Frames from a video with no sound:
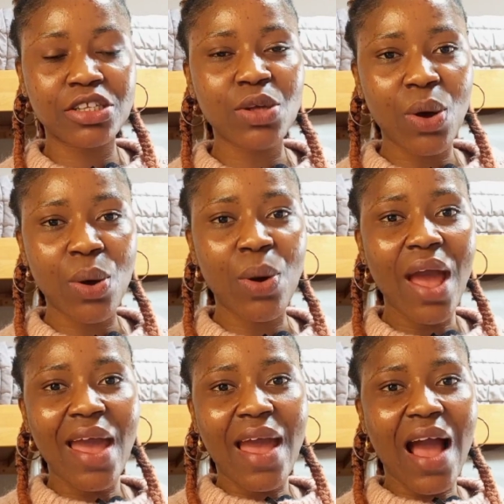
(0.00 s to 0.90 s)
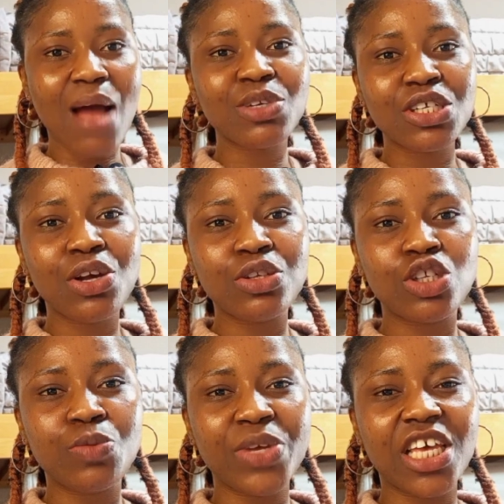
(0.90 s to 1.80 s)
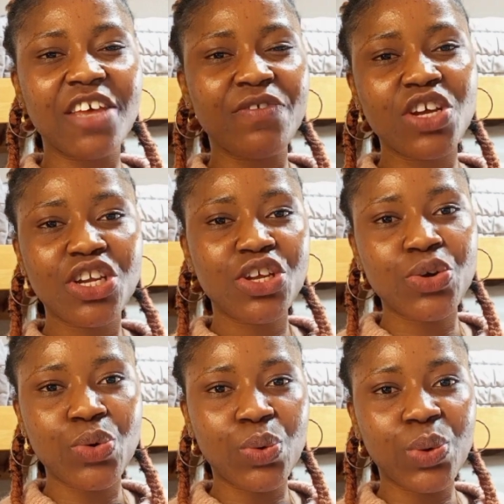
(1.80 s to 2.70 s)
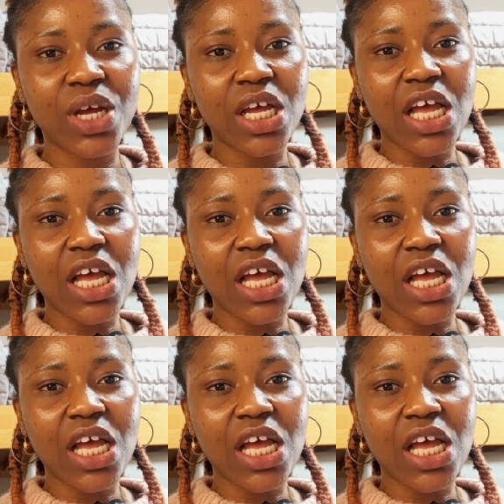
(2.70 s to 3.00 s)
So I'm just going to be giving you